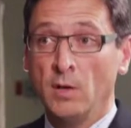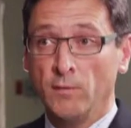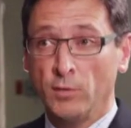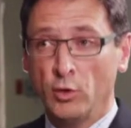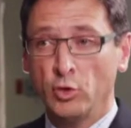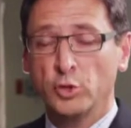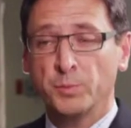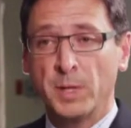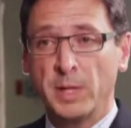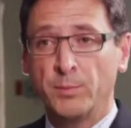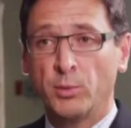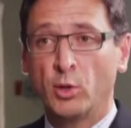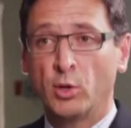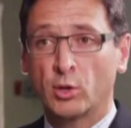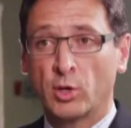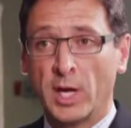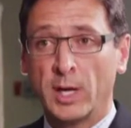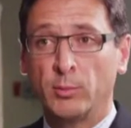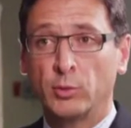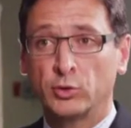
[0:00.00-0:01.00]
Most people
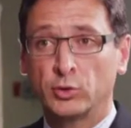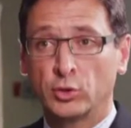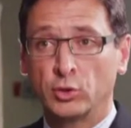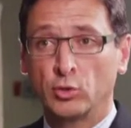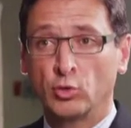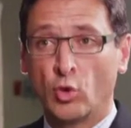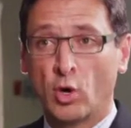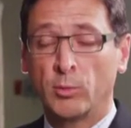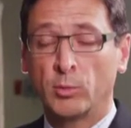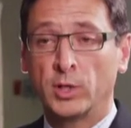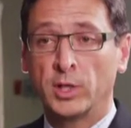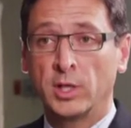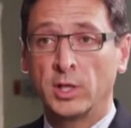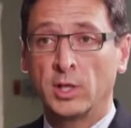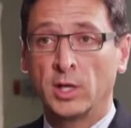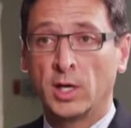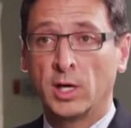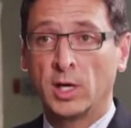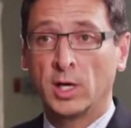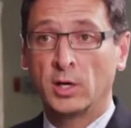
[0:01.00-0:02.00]
are able to
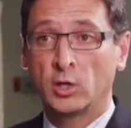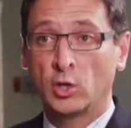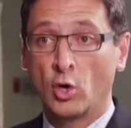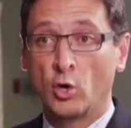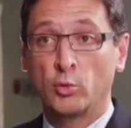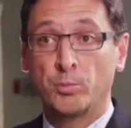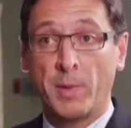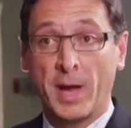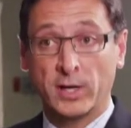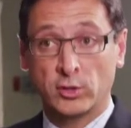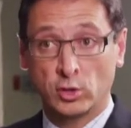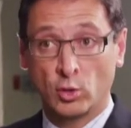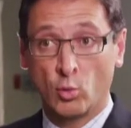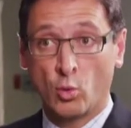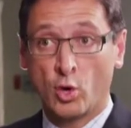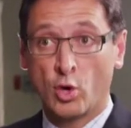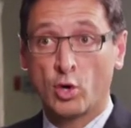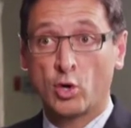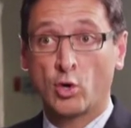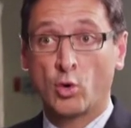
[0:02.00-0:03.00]
normally go back to
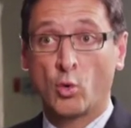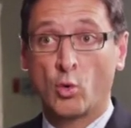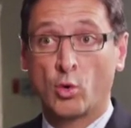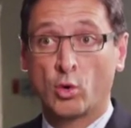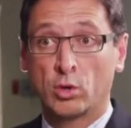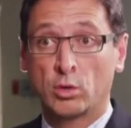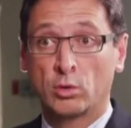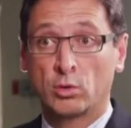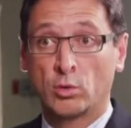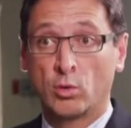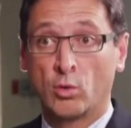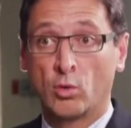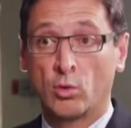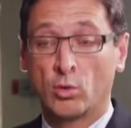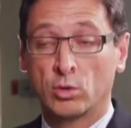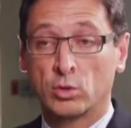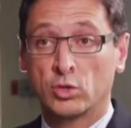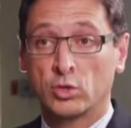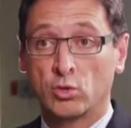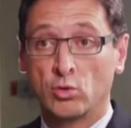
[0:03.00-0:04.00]
work
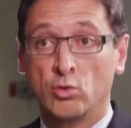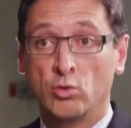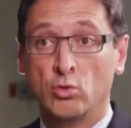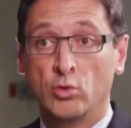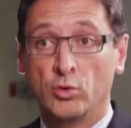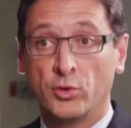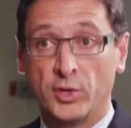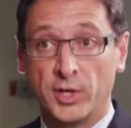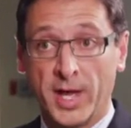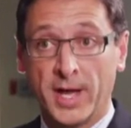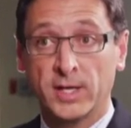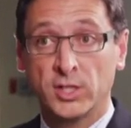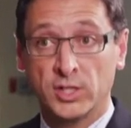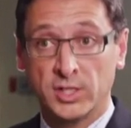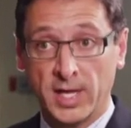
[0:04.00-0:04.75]
or school the next